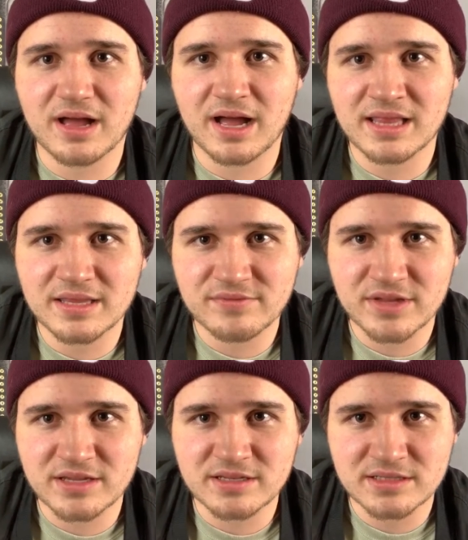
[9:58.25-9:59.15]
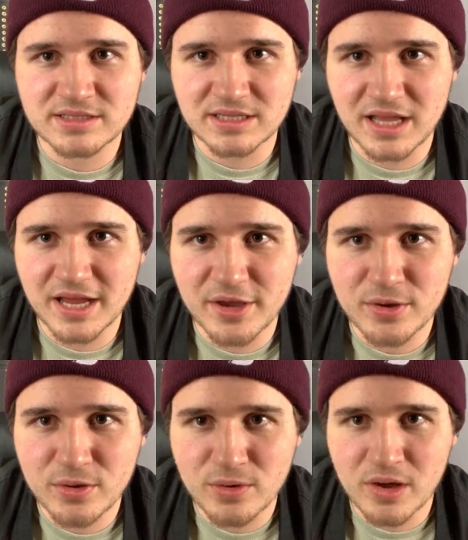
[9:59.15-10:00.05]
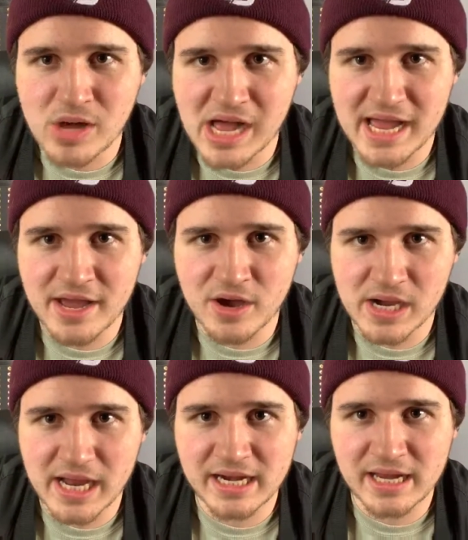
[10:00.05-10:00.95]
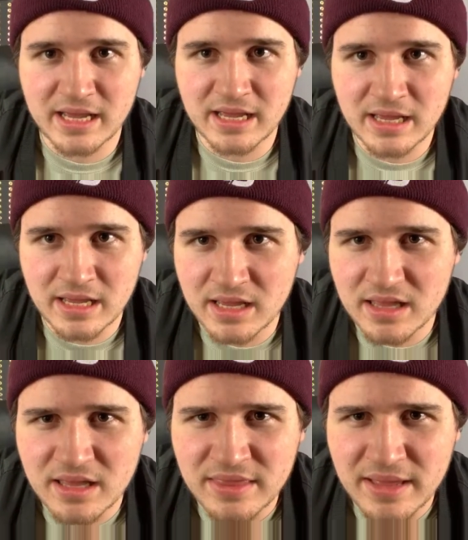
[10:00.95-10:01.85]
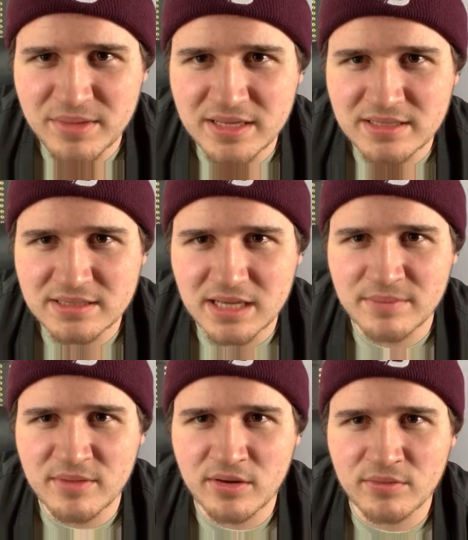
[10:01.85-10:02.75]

I live in Toledo, Ohio, and that means I'm a